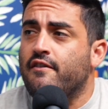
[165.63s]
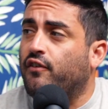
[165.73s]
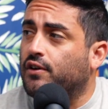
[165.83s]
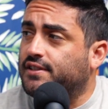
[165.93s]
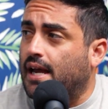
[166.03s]

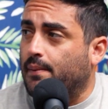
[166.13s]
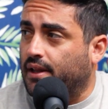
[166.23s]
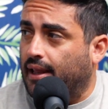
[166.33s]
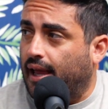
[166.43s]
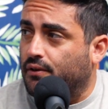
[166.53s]
First time in
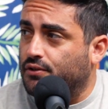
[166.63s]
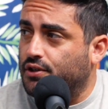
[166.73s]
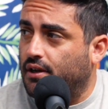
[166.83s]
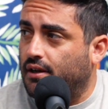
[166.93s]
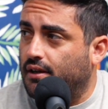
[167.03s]
the lounge.
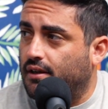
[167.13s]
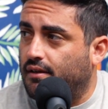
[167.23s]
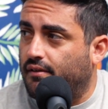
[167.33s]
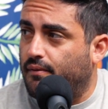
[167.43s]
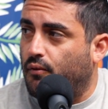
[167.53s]

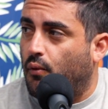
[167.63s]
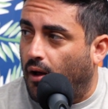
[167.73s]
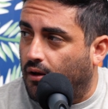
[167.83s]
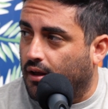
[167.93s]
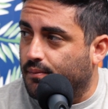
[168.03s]

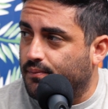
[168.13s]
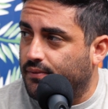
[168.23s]
Welcome.